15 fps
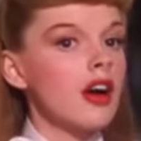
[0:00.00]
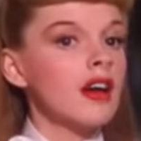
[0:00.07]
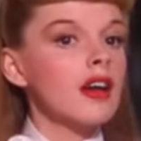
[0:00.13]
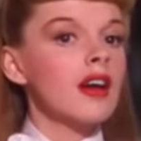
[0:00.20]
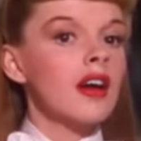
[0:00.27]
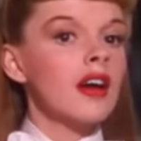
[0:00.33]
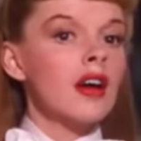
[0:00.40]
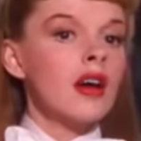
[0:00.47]

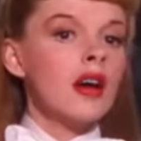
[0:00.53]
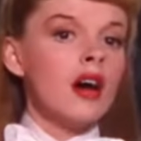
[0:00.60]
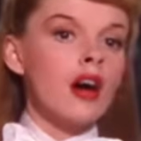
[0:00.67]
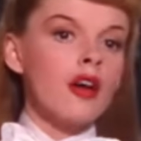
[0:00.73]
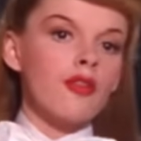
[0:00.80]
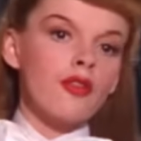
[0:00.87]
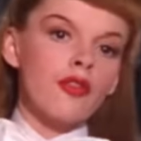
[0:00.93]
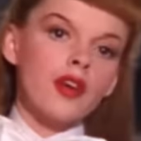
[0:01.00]
deeply
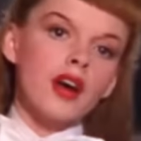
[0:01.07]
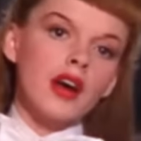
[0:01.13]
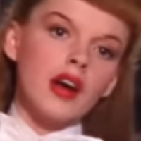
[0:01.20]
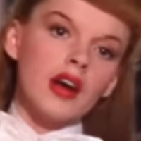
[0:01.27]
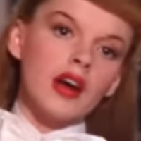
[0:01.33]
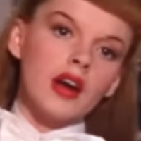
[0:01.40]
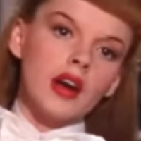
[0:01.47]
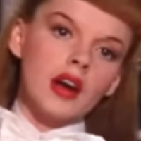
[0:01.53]
insecure and
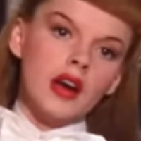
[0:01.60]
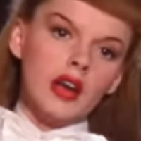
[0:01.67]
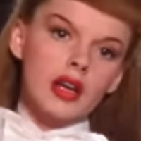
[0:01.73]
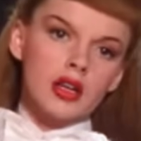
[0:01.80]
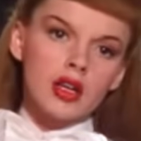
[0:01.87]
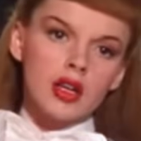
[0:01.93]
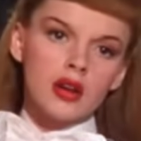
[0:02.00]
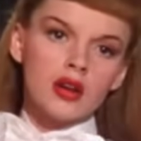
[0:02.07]
sought
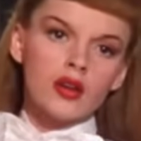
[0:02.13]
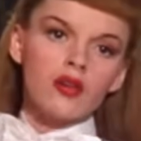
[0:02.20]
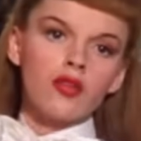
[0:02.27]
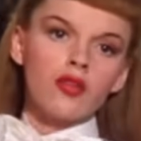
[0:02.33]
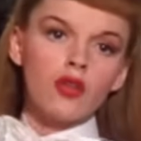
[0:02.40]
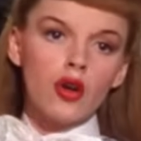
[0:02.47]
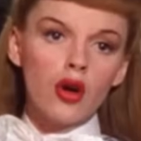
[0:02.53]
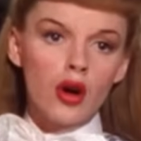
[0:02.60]
stability,
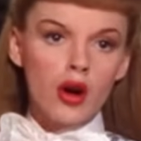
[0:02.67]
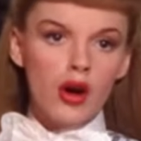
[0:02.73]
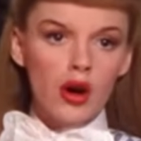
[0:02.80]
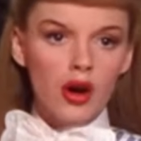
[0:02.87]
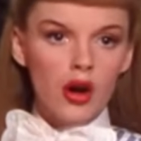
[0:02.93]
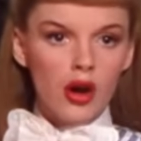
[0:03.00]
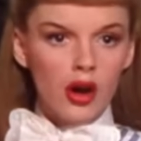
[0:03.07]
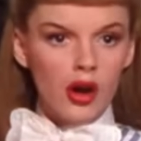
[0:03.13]
something a
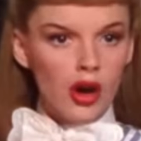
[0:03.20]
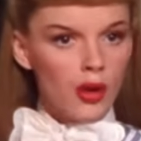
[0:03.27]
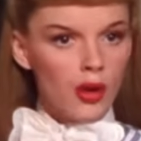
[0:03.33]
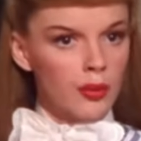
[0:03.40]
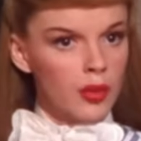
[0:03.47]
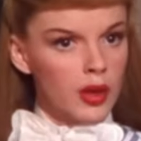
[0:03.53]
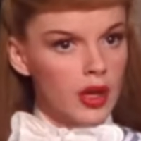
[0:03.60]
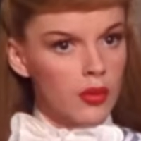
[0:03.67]
marriage, even
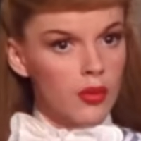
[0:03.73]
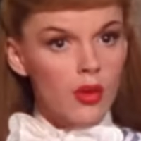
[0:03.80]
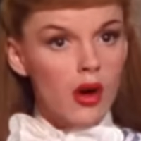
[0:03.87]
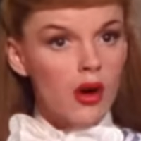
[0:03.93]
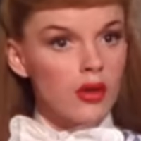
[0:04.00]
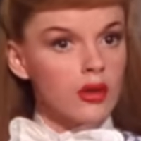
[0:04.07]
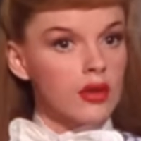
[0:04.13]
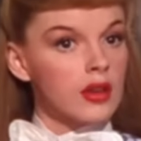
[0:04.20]
if
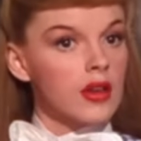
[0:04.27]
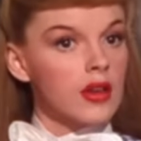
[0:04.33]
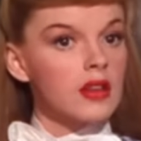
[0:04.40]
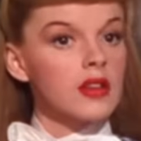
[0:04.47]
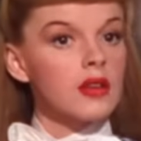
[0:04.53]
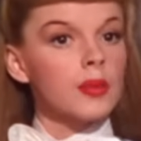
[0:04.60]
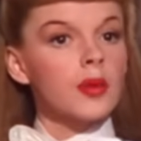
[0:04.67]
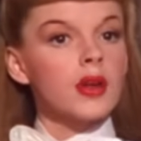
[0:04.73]
orchestrated, might have
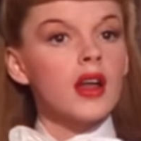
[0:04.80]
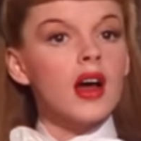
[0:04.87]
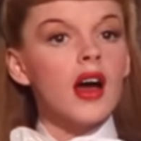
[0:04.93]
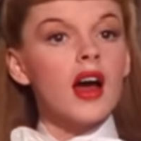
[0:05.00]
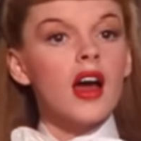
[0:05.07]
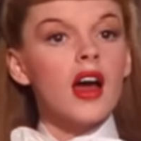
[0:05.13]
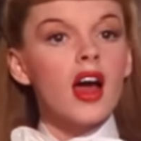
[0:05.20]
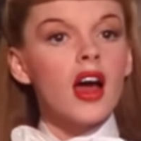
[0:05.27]
promised.
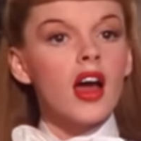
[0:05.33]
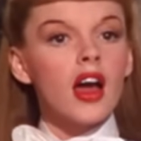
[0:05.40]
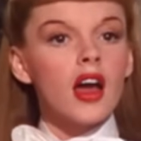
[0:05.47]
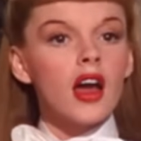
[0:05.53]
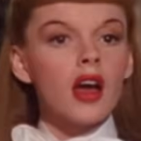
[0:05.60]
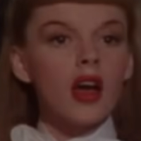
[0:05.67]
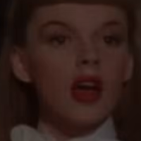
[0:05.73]
Their